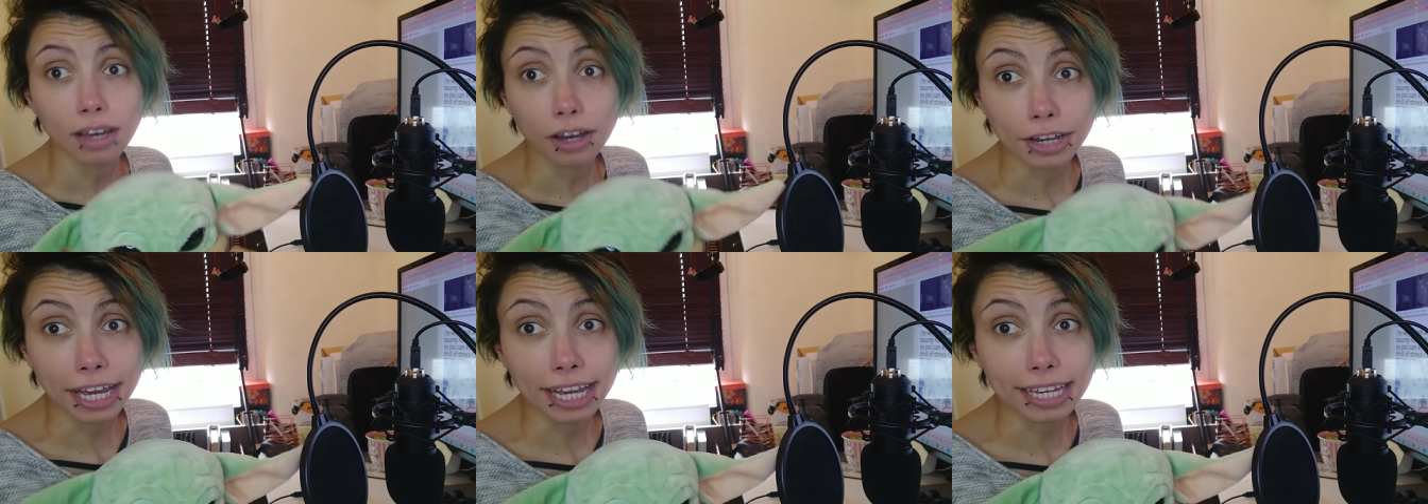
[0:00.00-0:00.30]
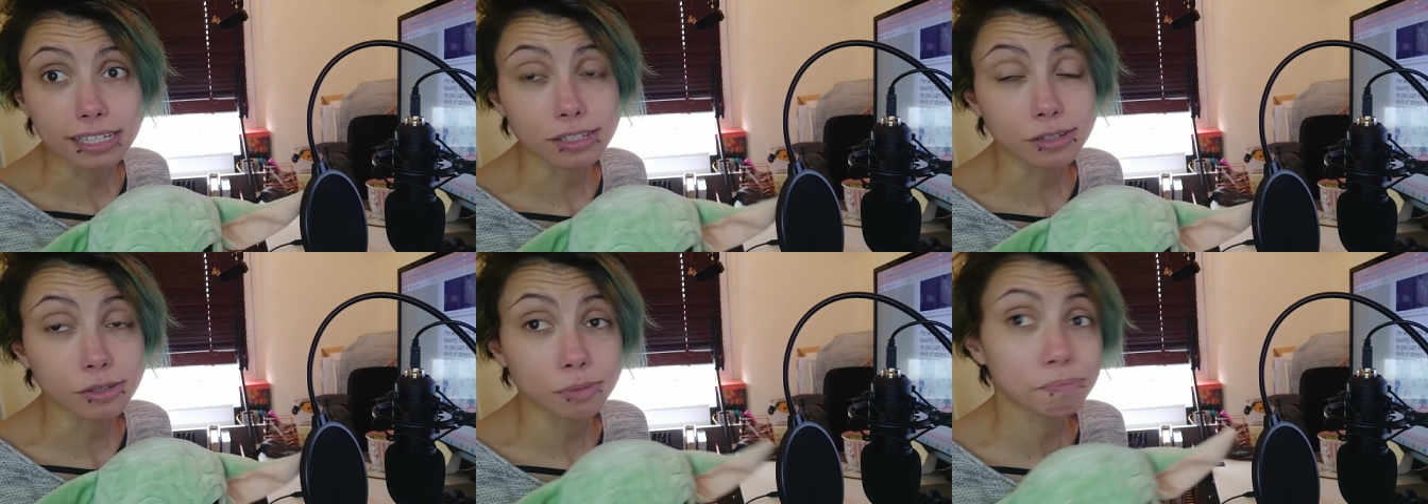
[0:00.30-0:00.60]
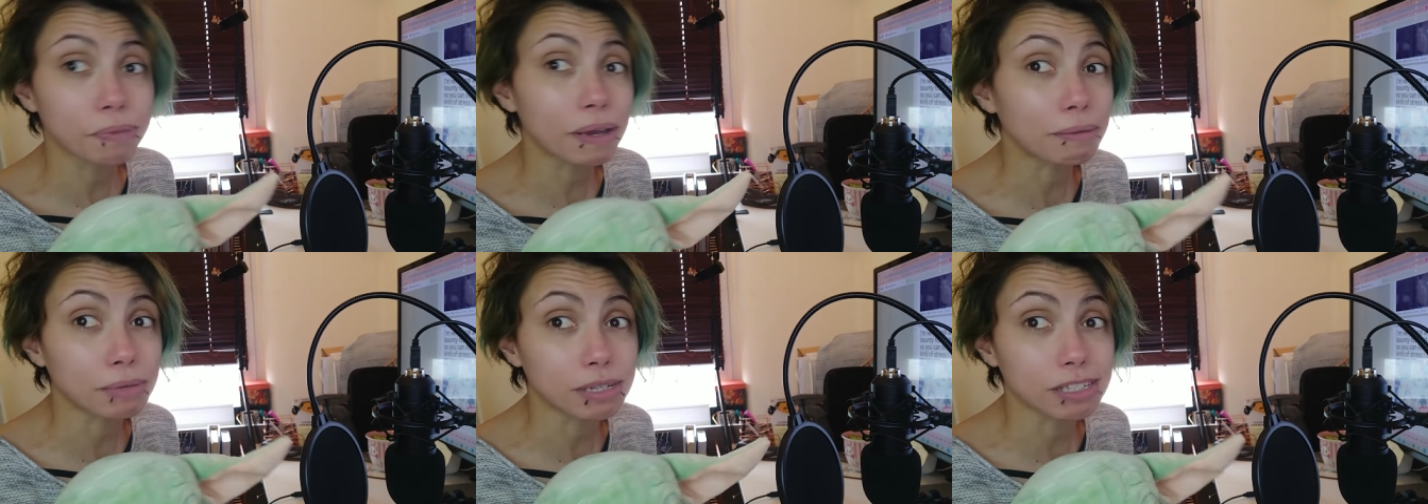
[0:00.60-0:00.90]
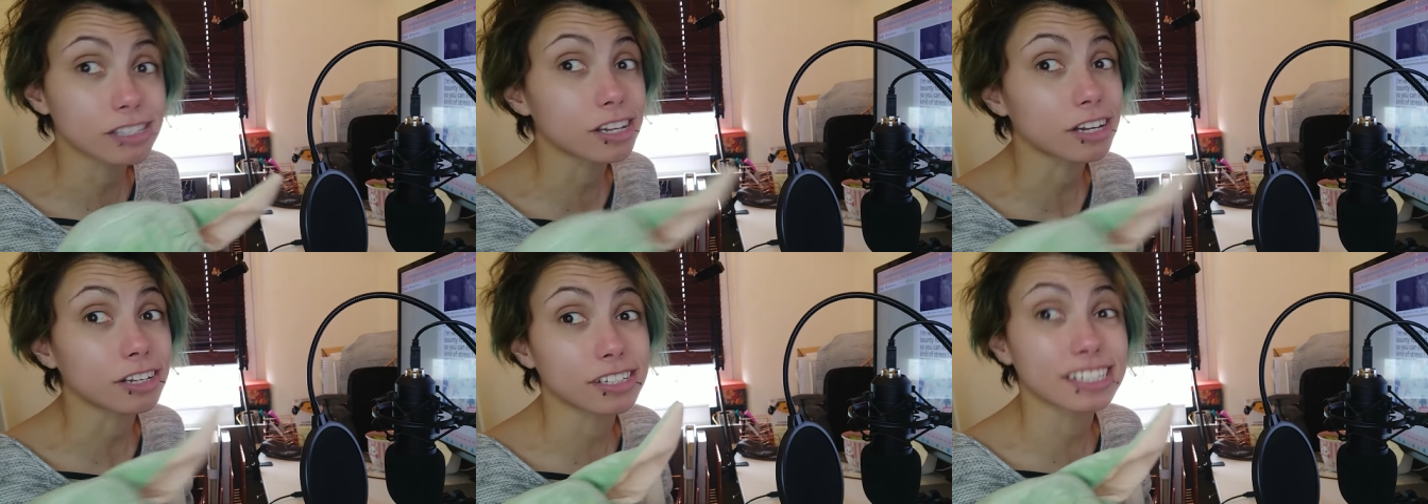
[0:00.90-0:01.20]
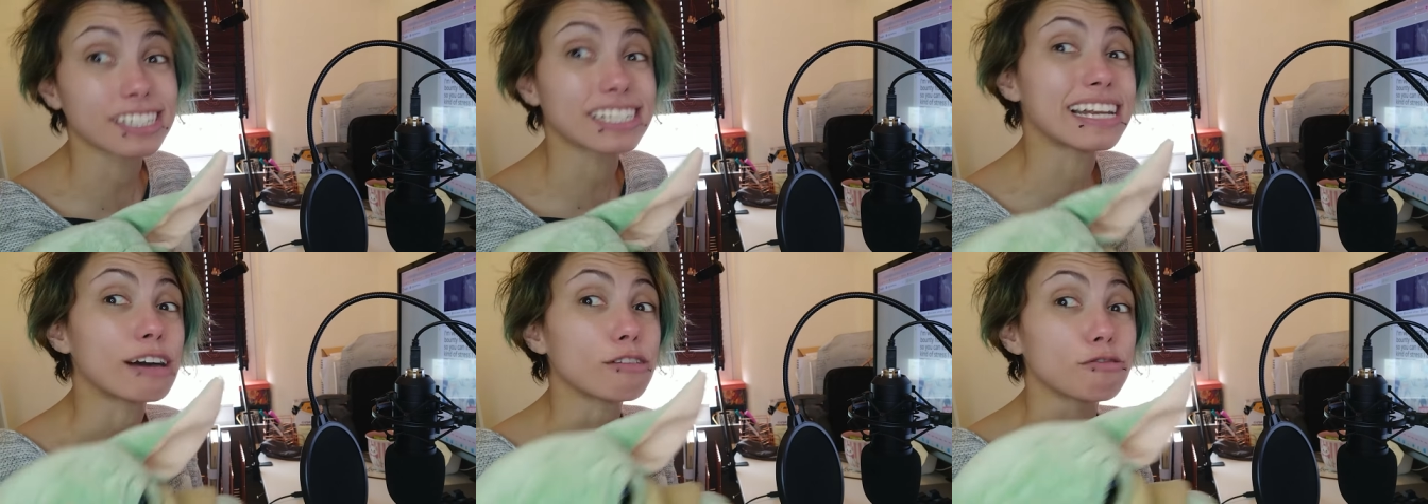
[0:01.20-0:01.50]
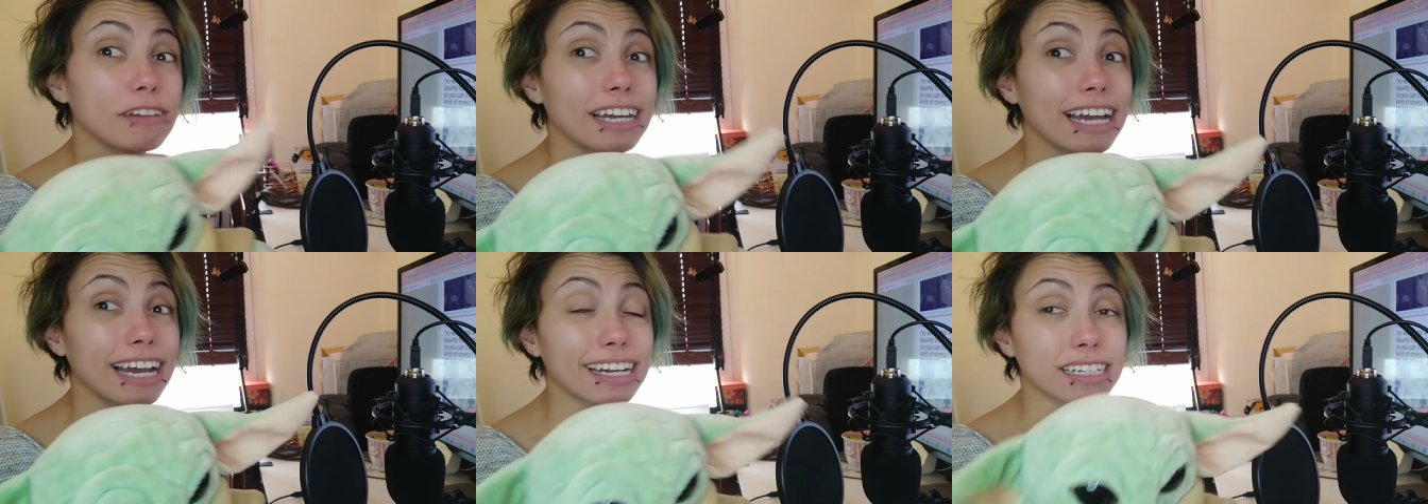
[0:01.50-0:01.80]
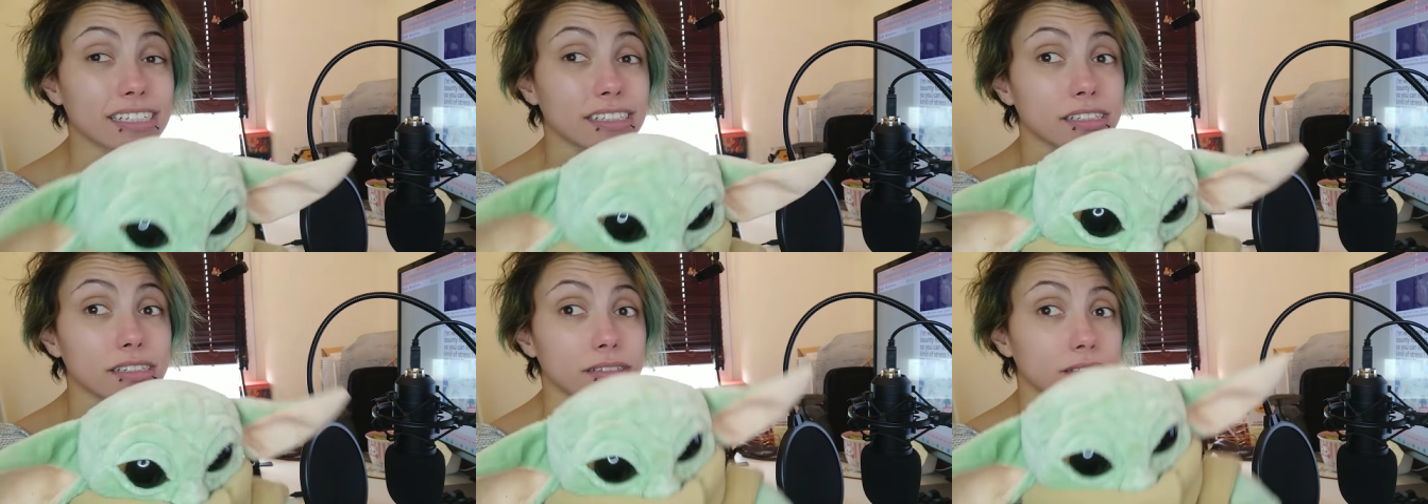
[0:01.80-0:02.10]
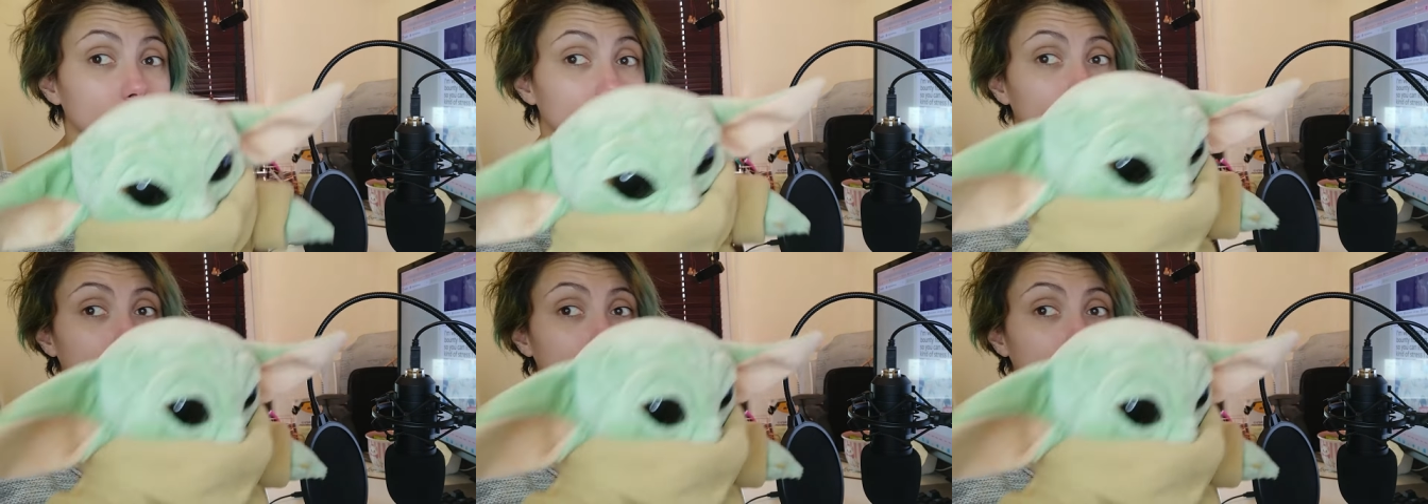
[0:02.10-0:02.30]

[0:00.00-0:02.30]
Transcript: Okay, so it's baby's turn to now react.